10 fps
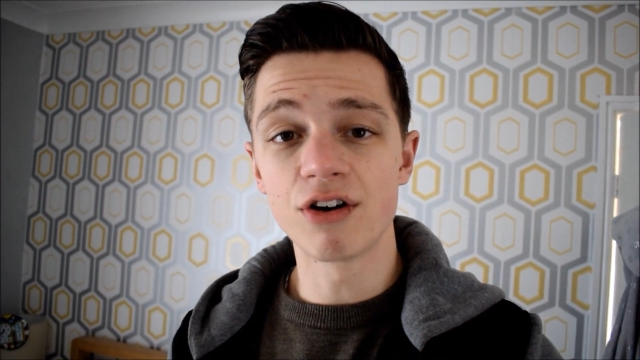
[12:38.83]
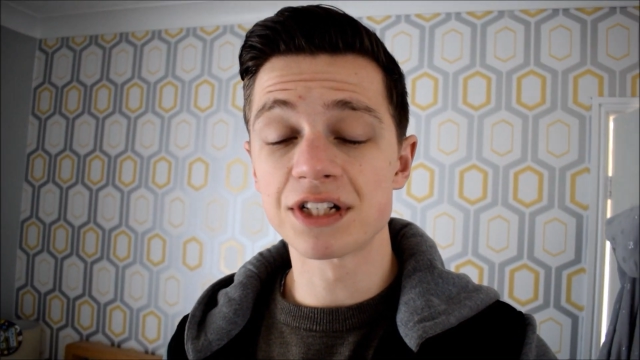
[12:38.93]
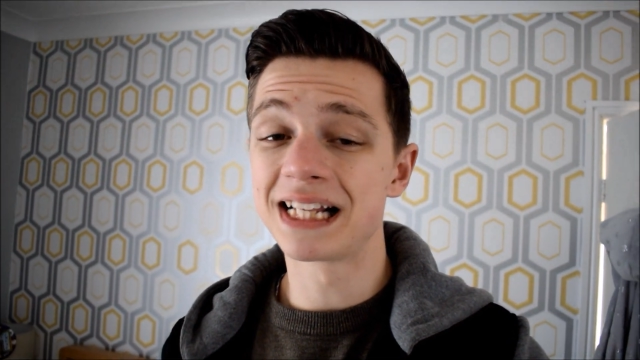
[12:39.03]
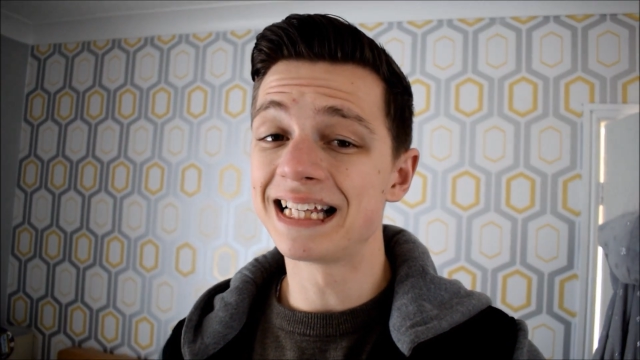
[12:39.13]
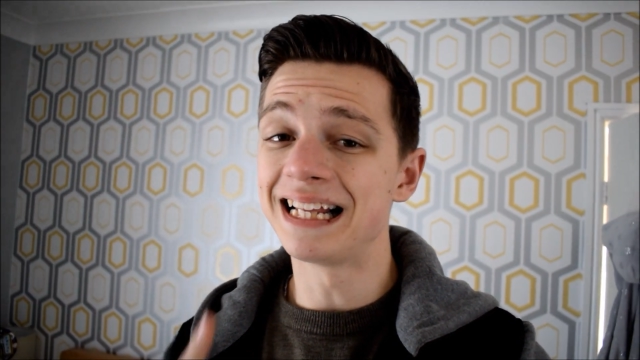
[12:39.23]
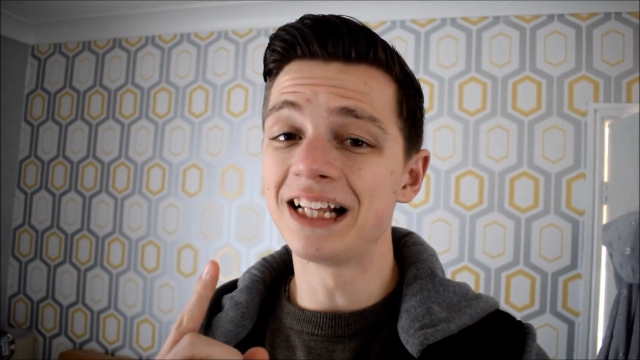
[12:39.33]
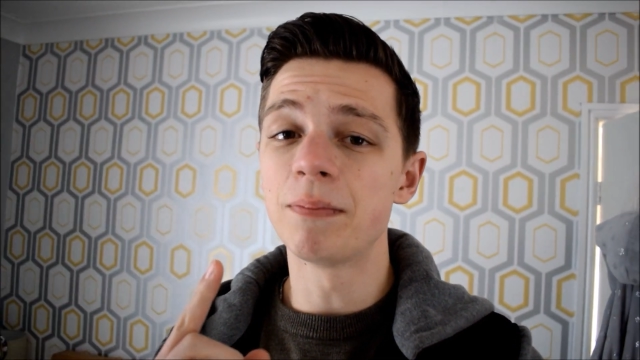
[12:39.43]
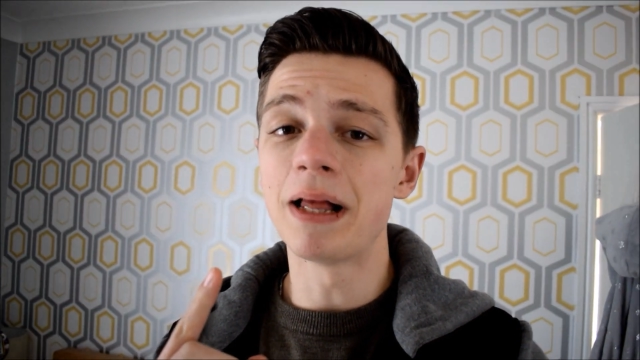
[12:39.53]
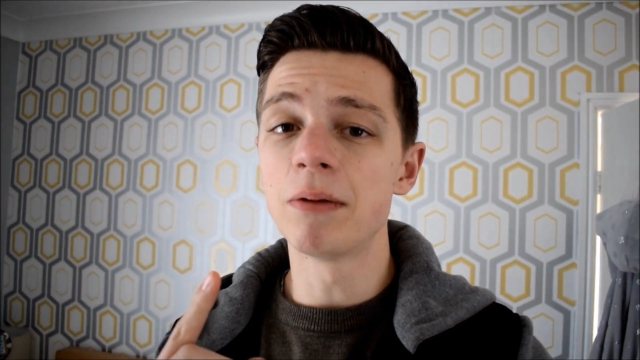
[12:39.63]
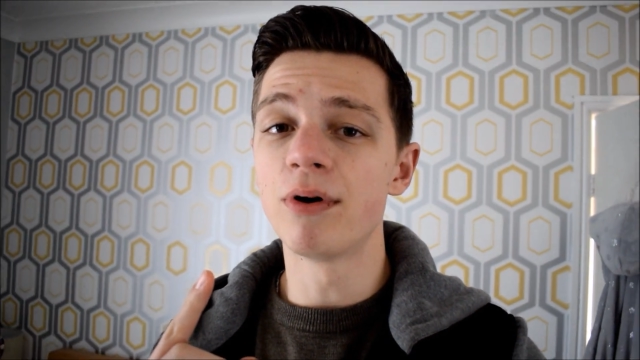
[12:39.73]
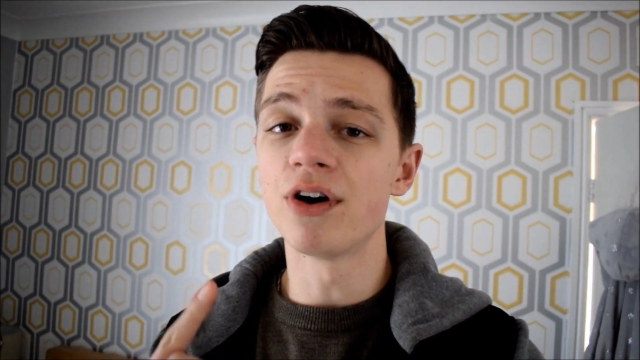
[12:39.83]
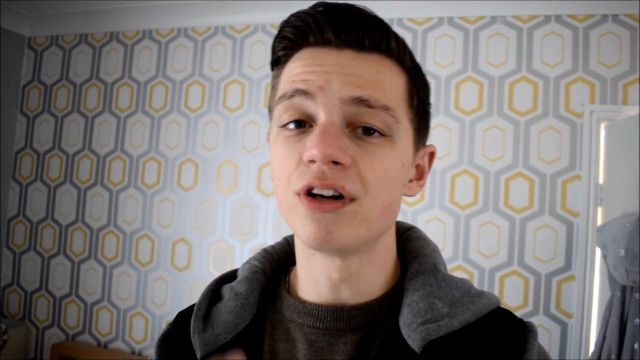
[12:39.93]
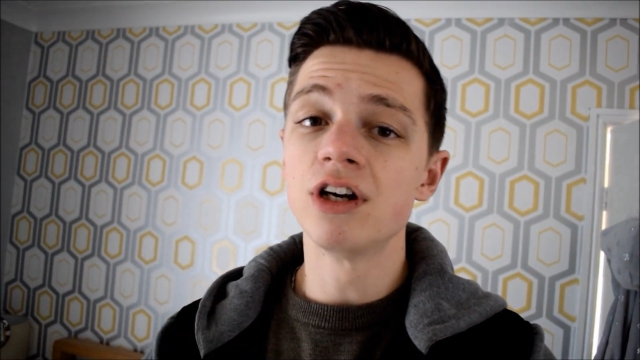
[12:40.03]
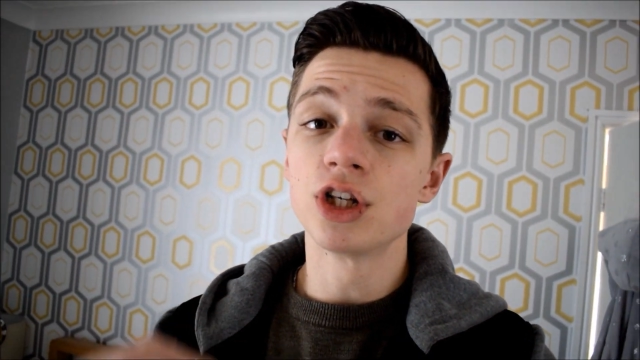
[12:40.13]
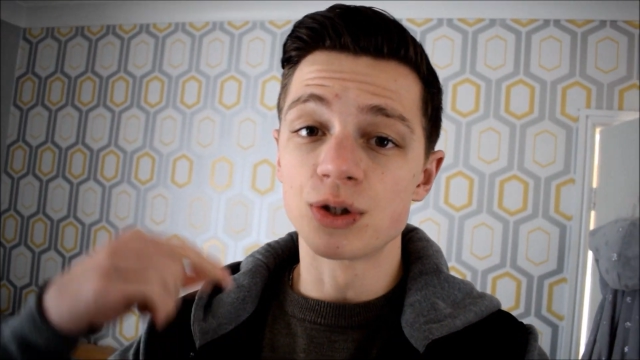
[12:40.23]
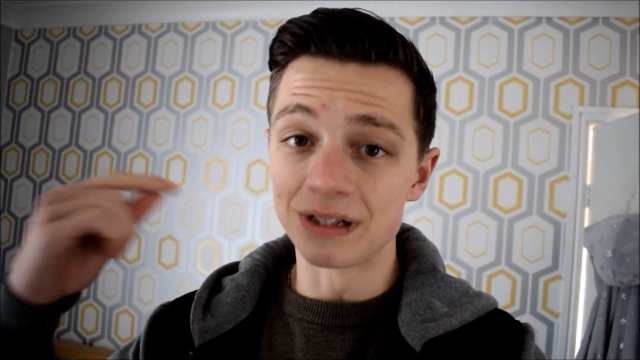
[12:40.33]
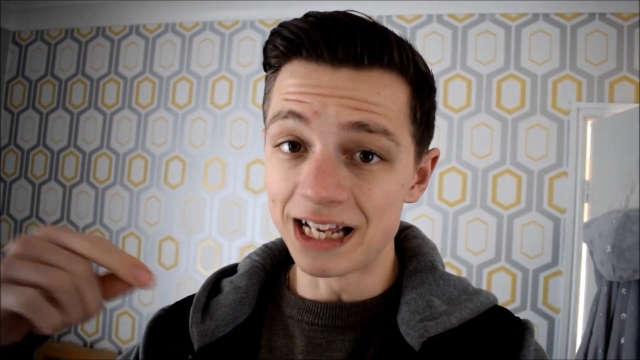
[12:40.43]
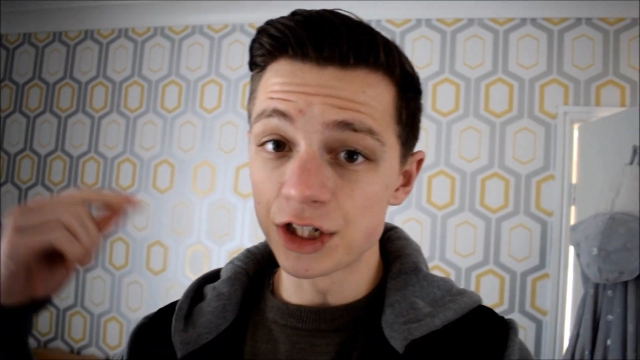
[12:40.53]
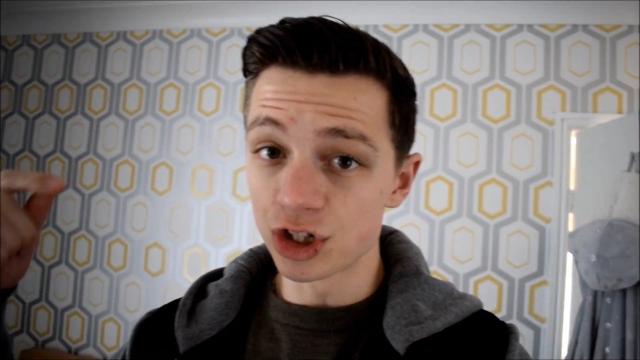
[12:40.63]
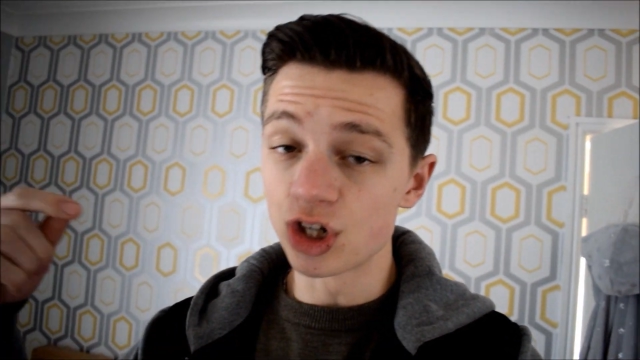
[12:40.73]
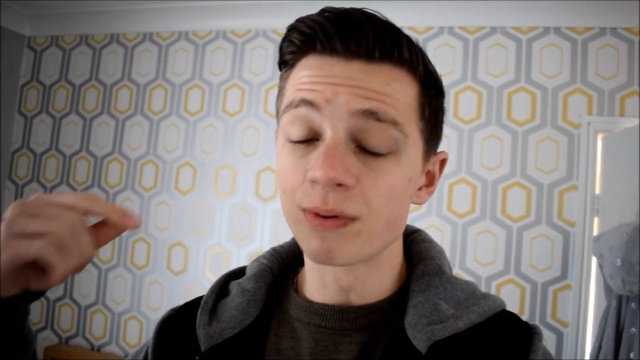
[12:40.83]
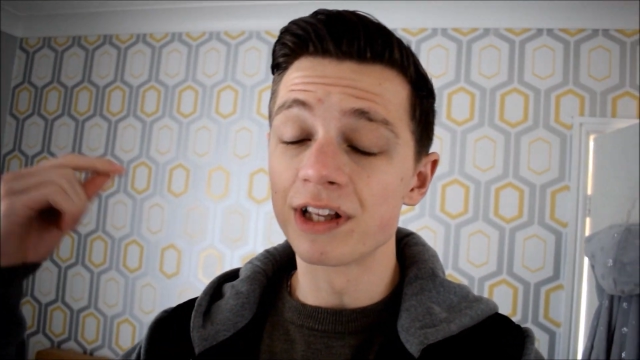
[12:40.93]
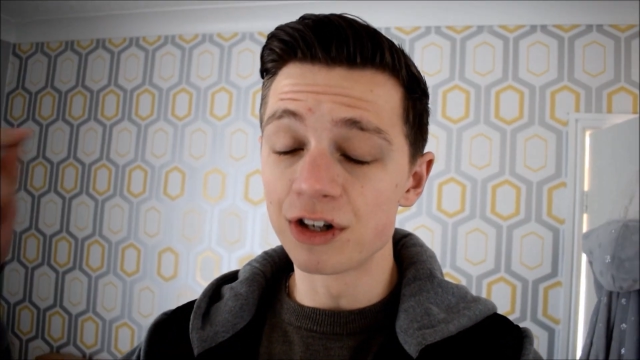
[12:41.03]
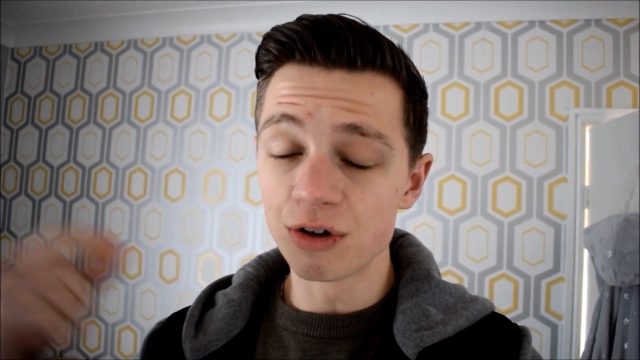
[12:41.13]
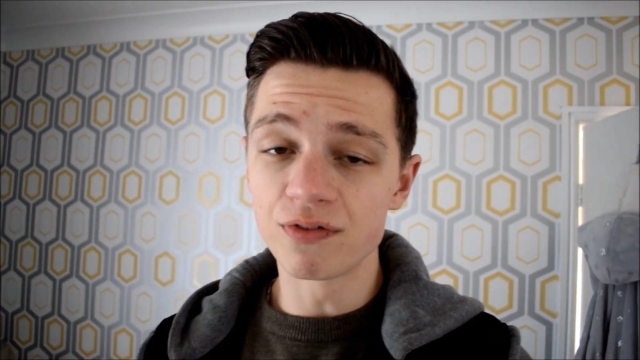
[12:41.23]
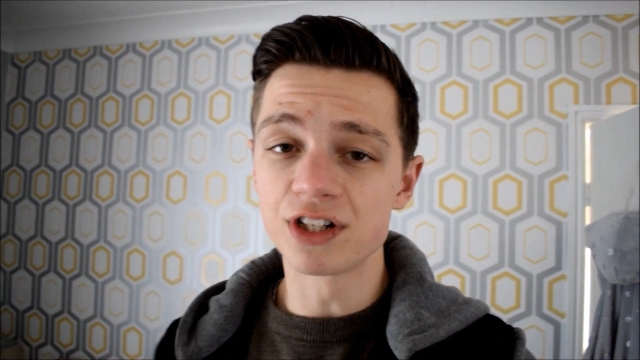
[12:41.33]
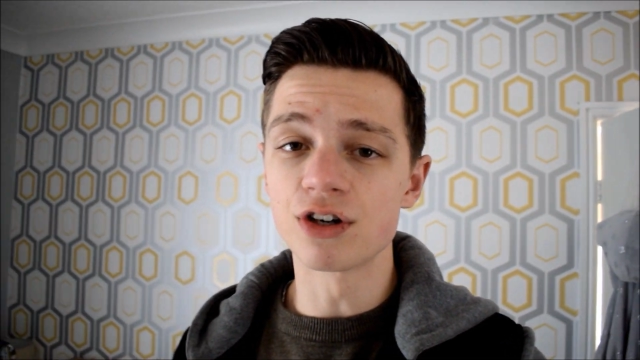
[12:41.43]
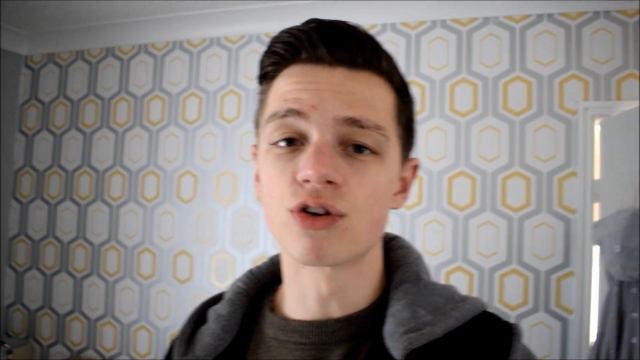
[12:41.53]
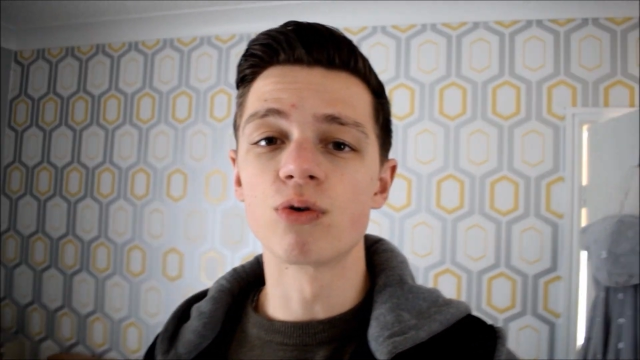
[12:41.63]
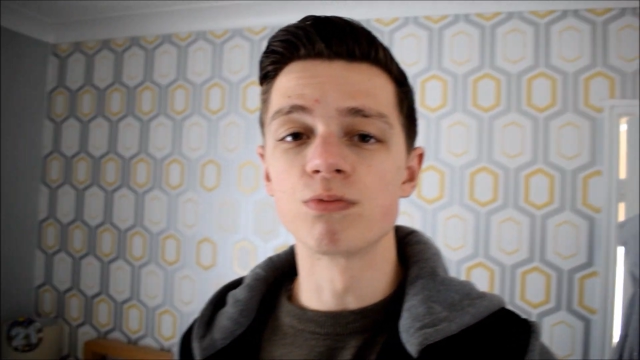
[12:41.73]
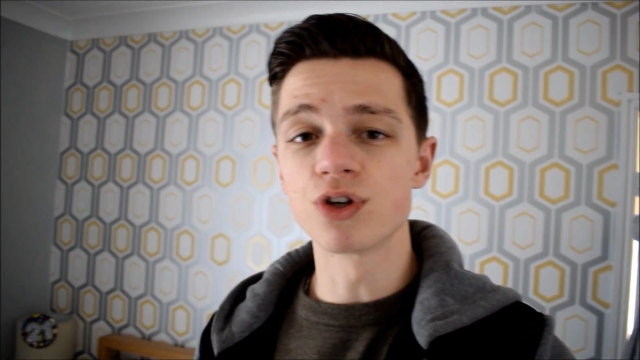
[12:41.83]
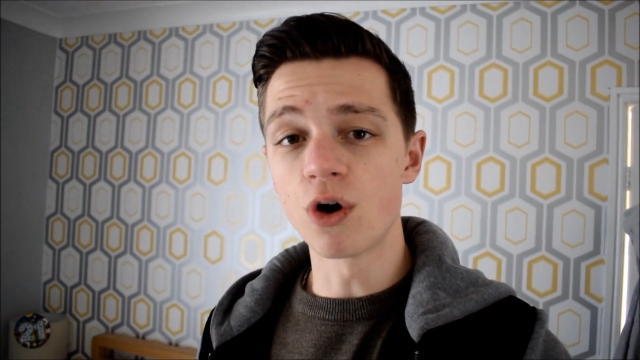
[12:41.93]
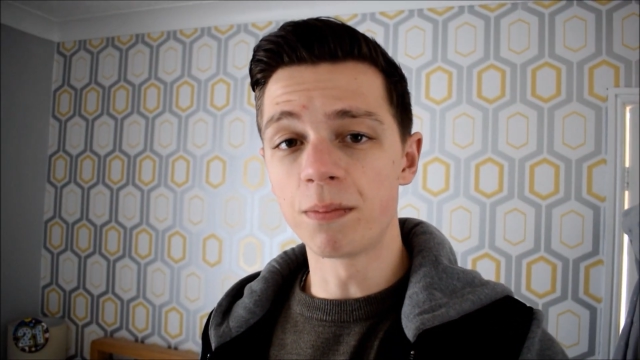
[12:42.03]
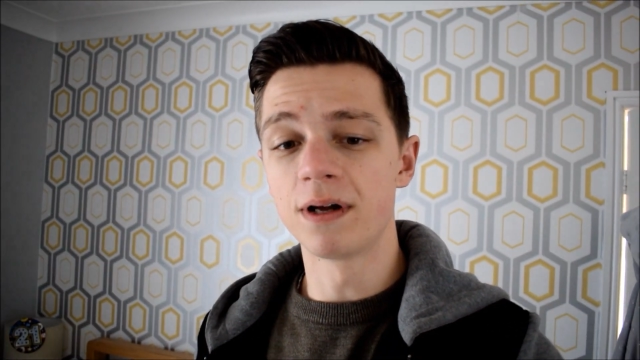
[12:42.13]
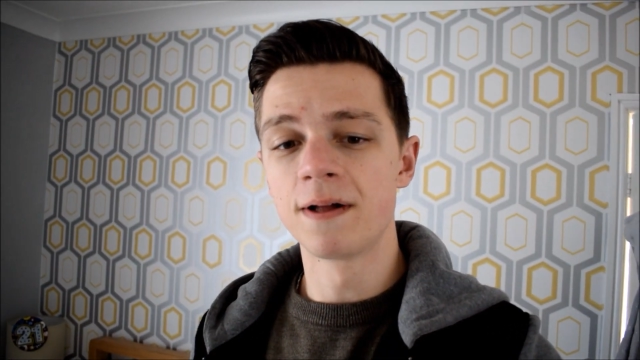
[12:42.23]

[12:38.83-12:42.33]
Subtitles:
and click that little bell button so it lets you know when a new video comes up.